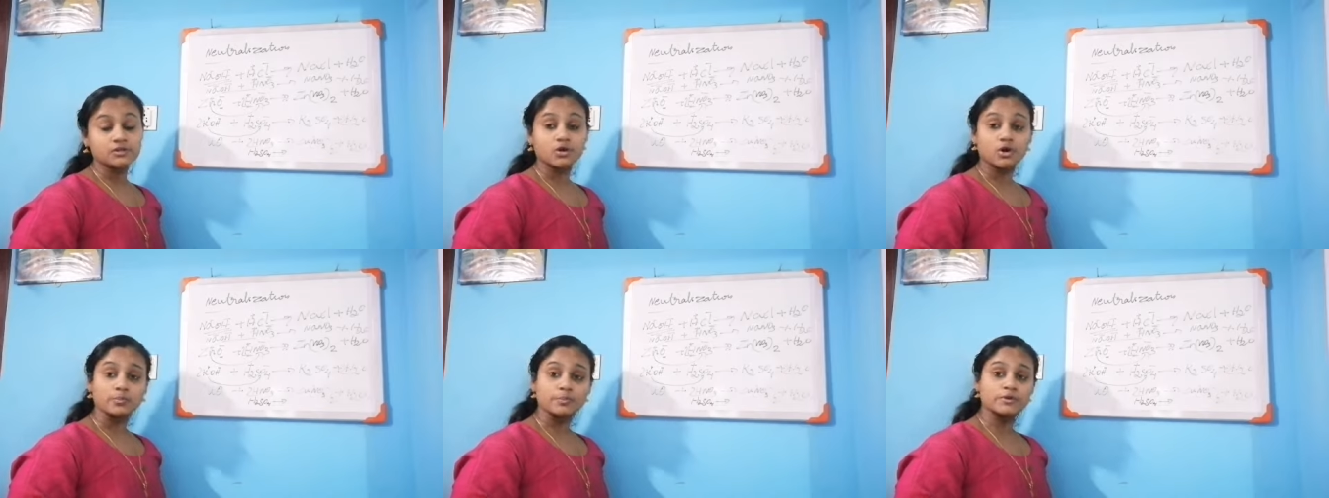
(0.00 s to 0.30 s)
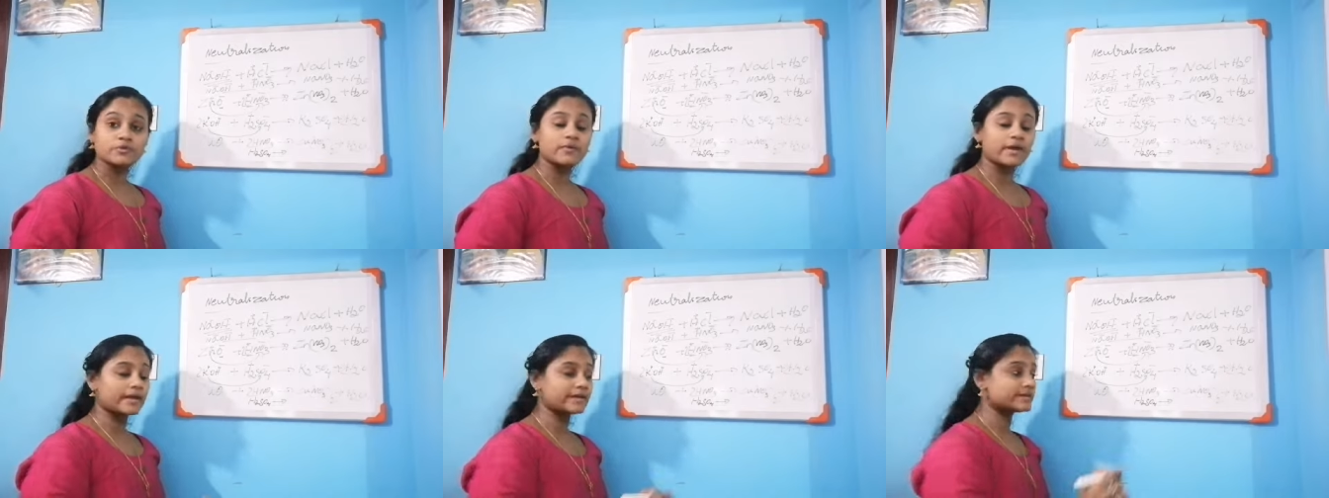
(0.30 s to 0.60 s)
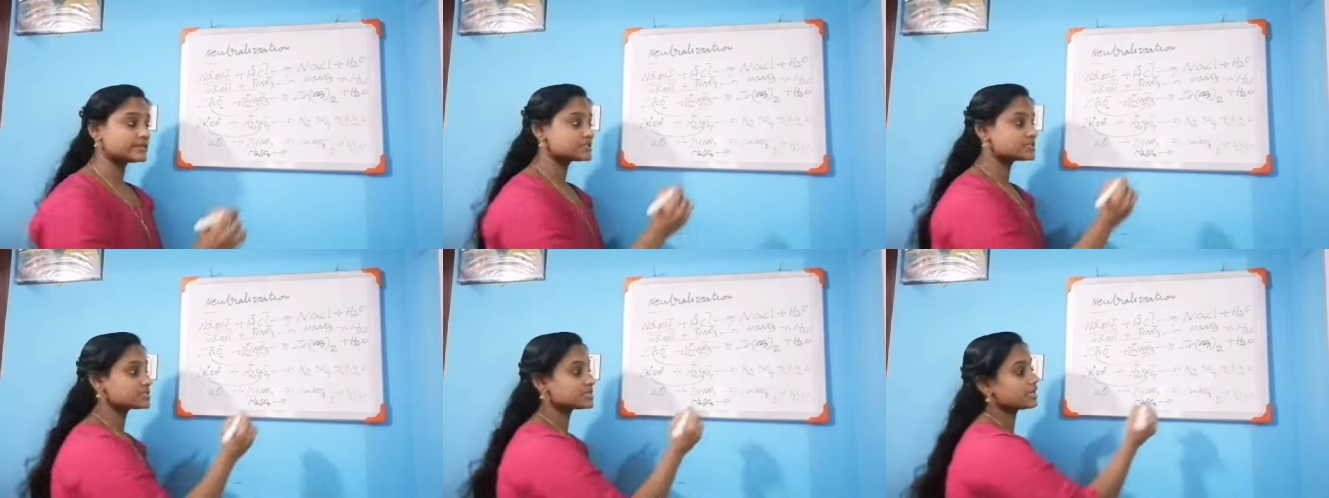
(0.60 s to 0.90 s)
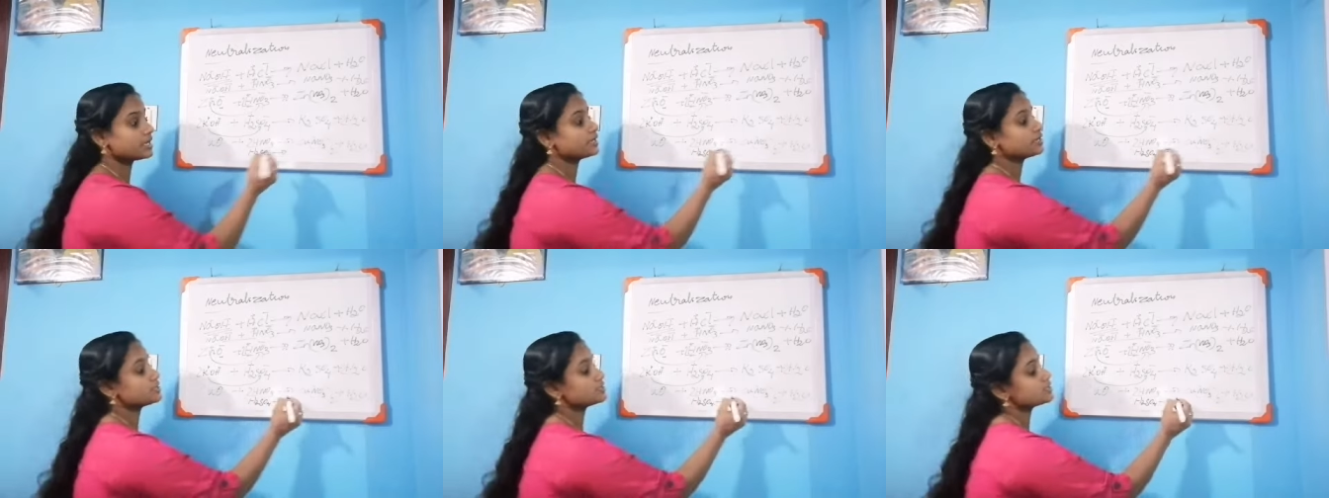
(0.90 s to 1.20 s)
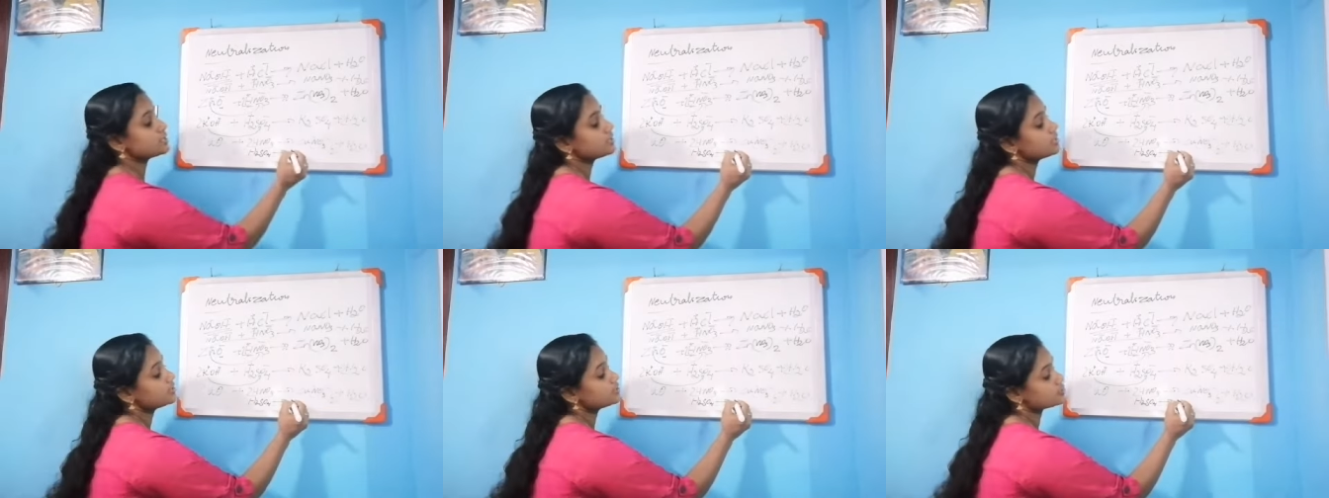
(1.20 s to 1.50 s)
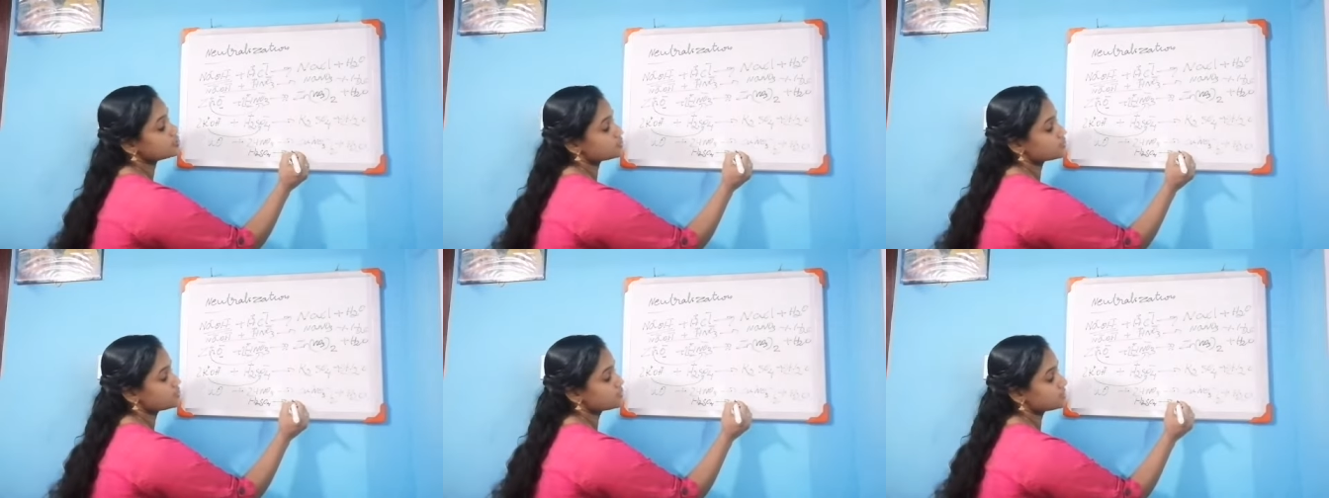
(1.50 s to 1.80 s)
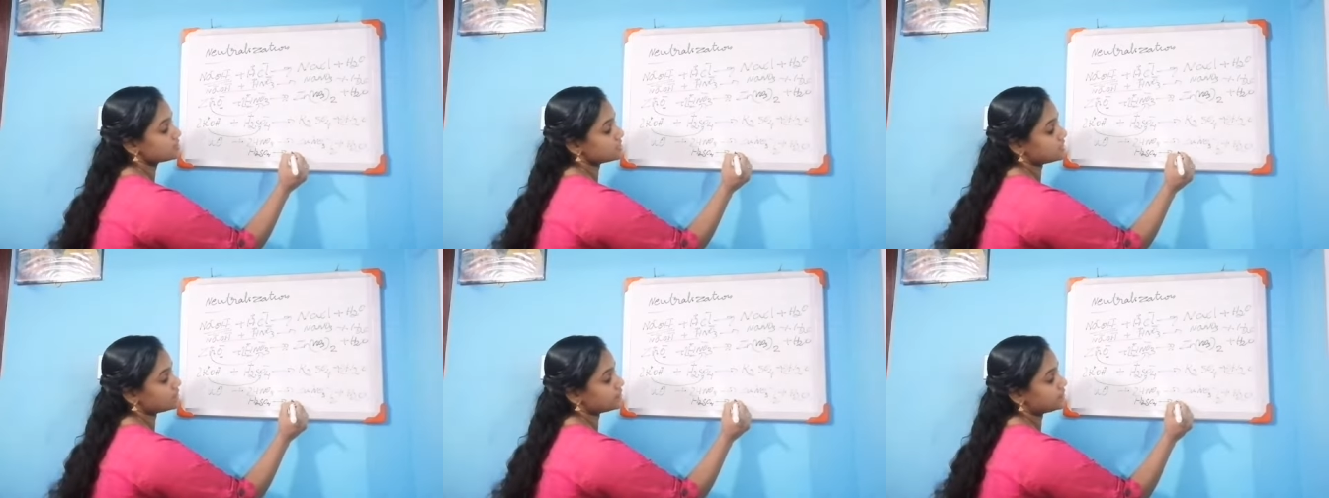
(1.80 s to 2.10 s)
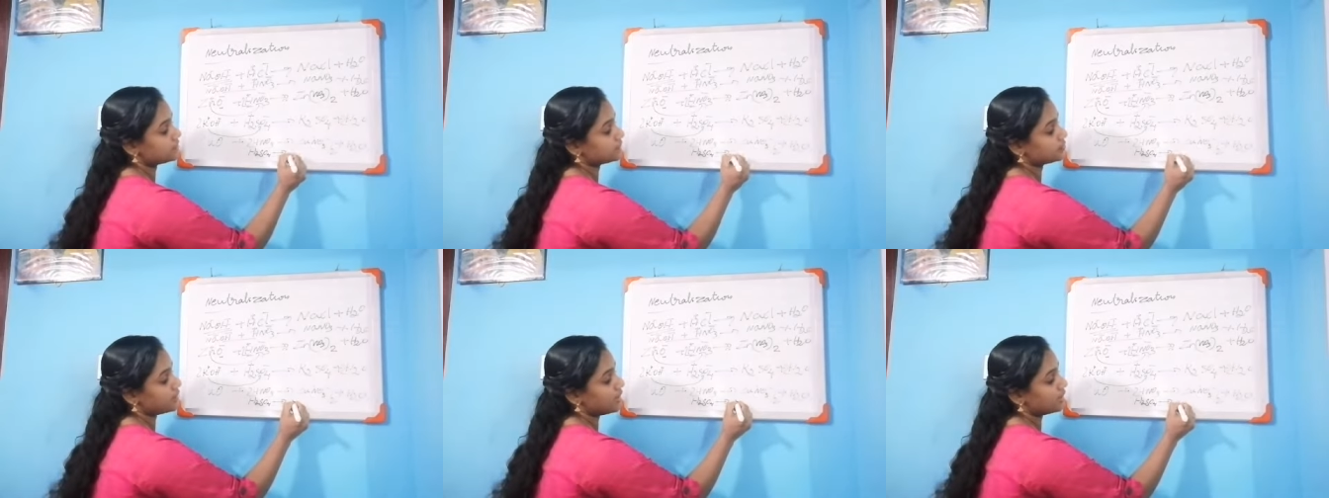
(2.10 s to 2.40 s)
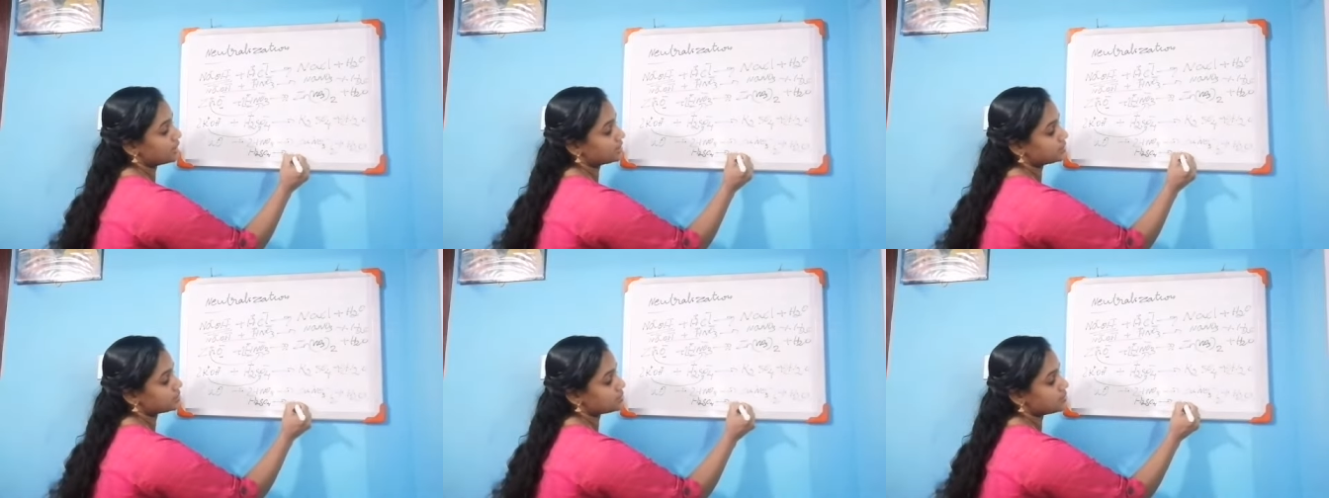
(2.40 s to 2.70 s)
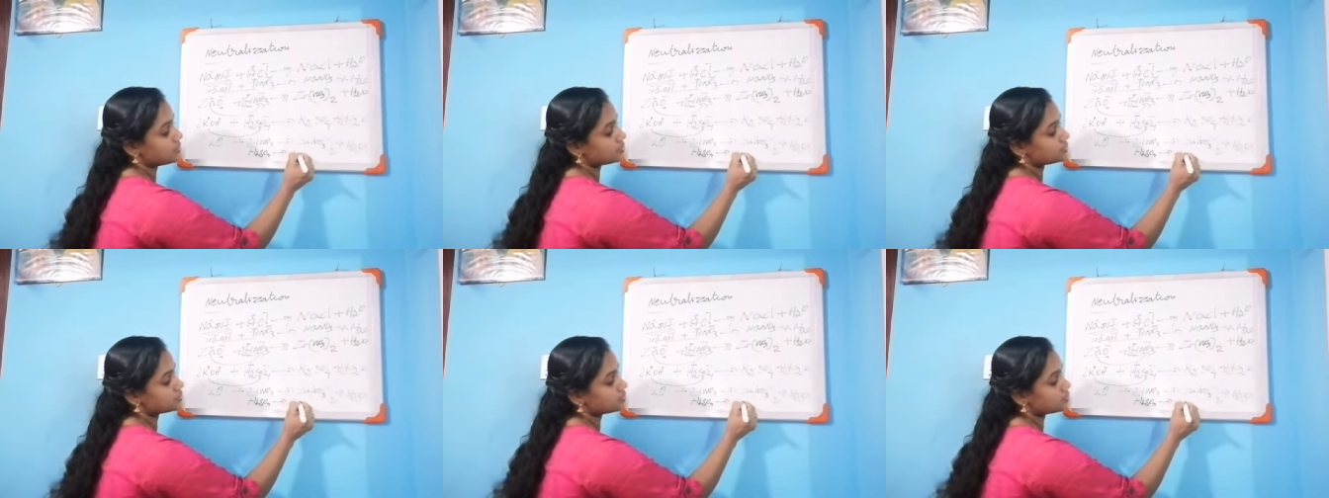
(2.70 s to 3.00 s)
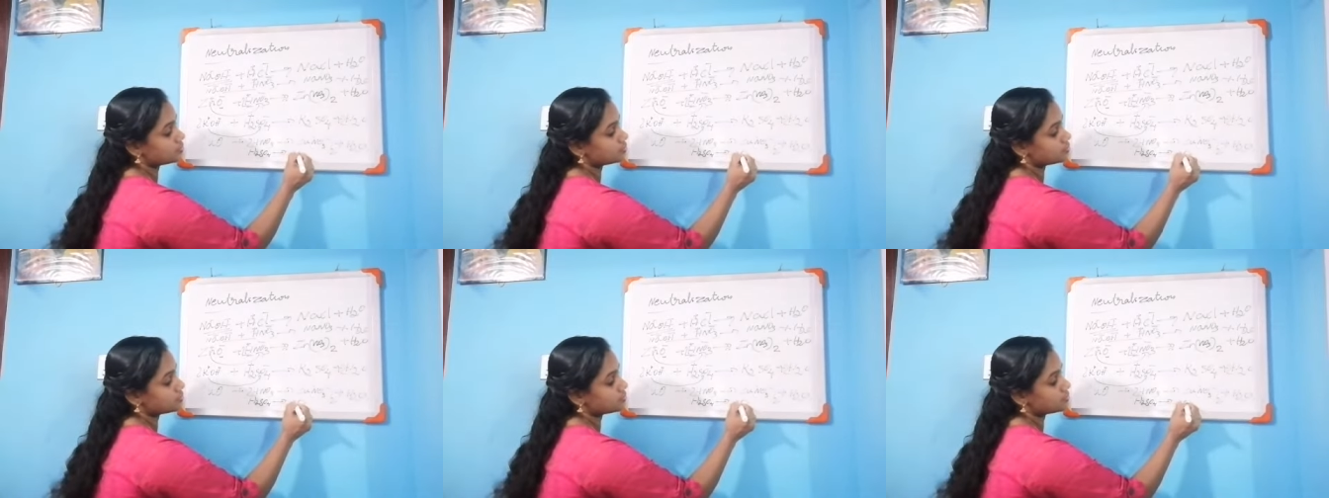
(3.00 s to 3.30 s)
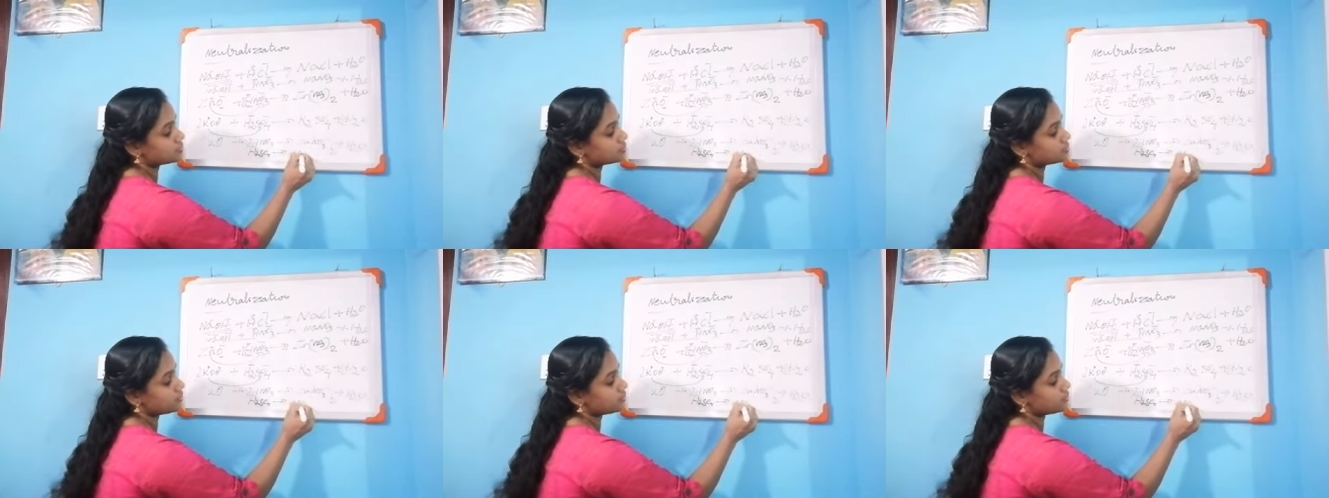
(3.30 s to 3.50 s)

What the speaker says: Copper valency 2, sulfate valency also 2.